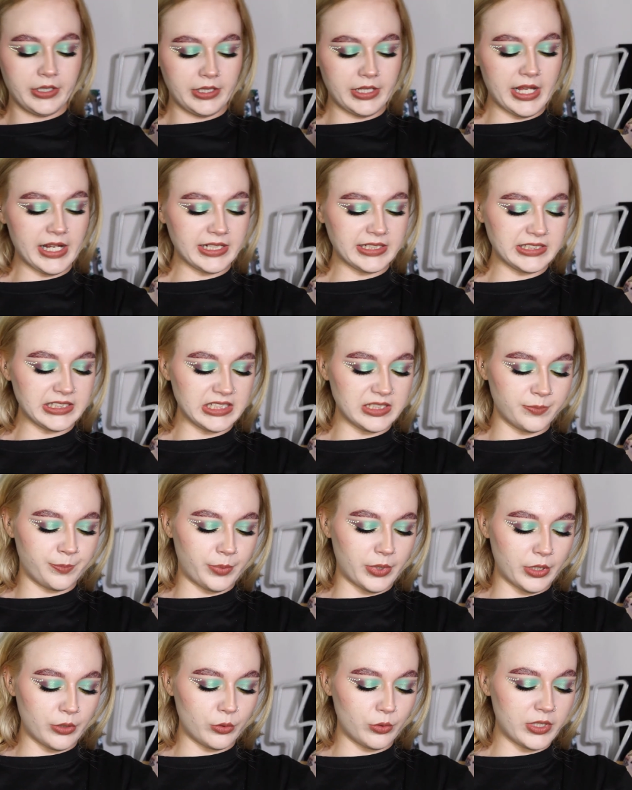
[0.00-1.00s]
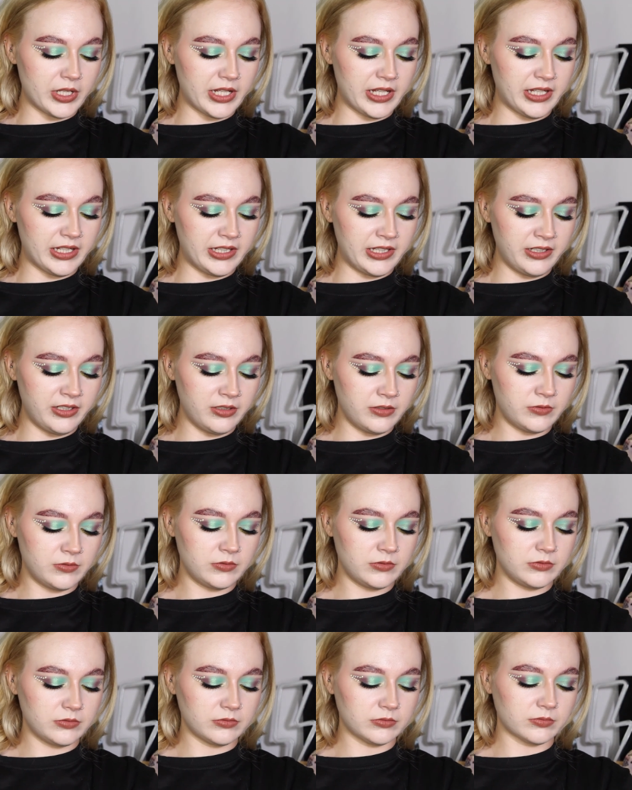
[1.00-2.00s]
Next is Bonehead.
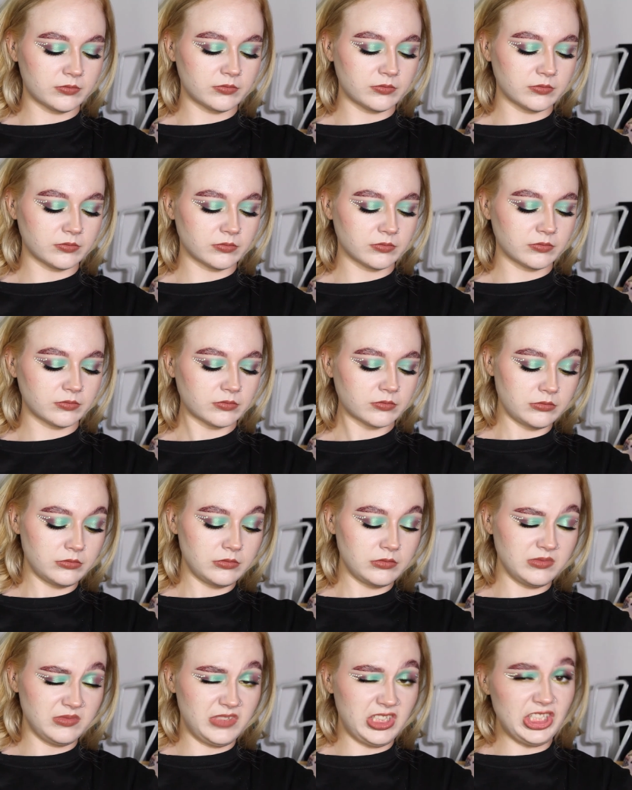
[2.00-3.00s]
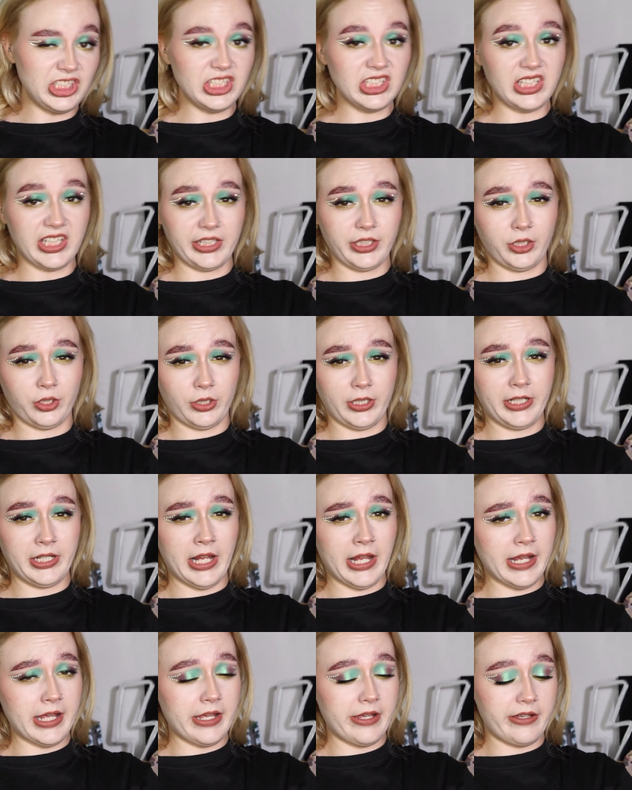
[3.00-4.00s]
This is like green
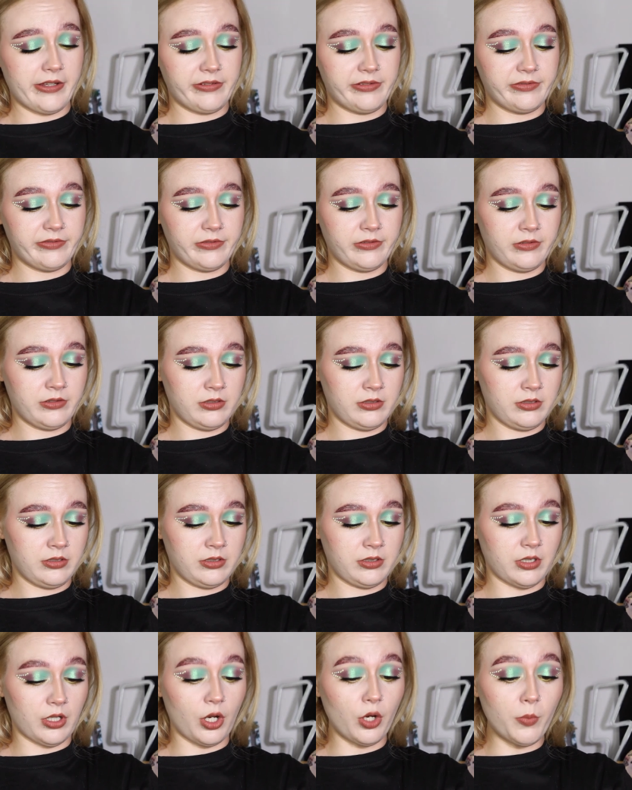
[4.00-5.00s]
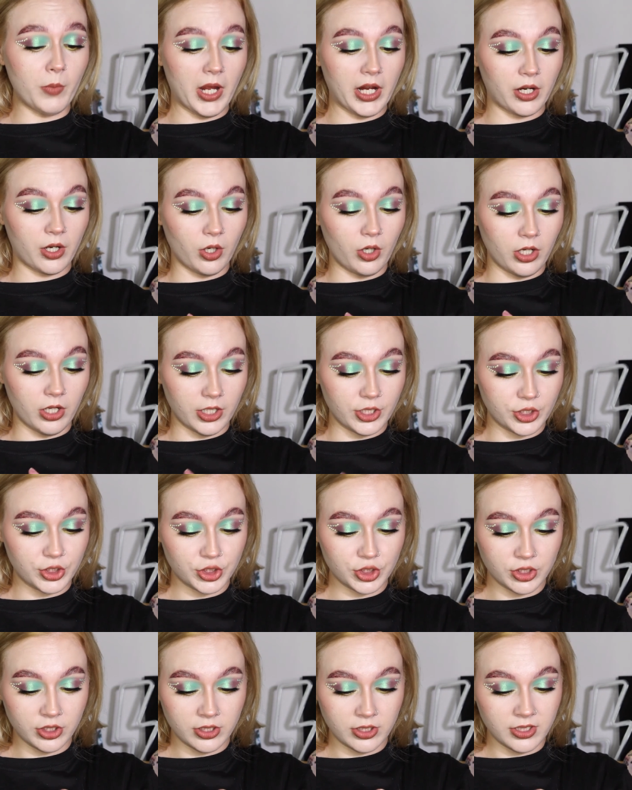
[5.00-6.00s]
A F. Oh my
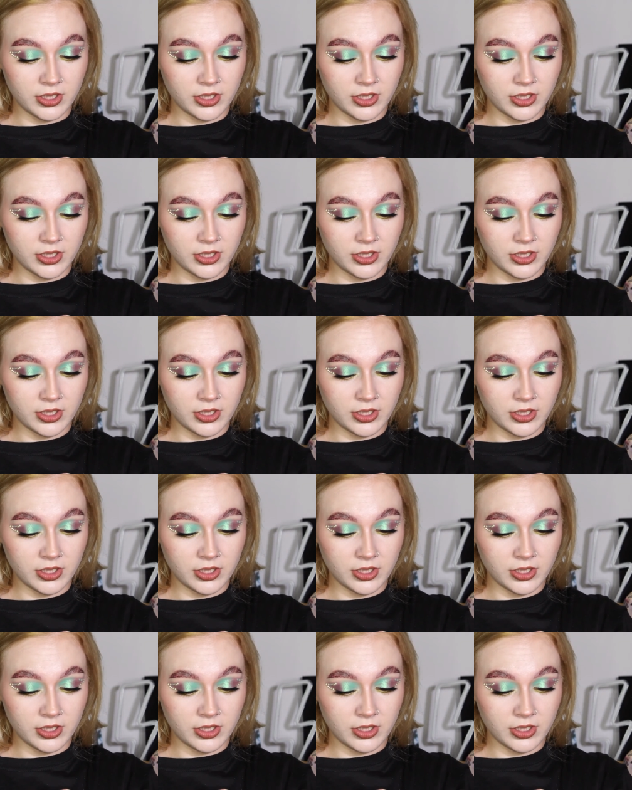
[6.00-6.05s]
gosh.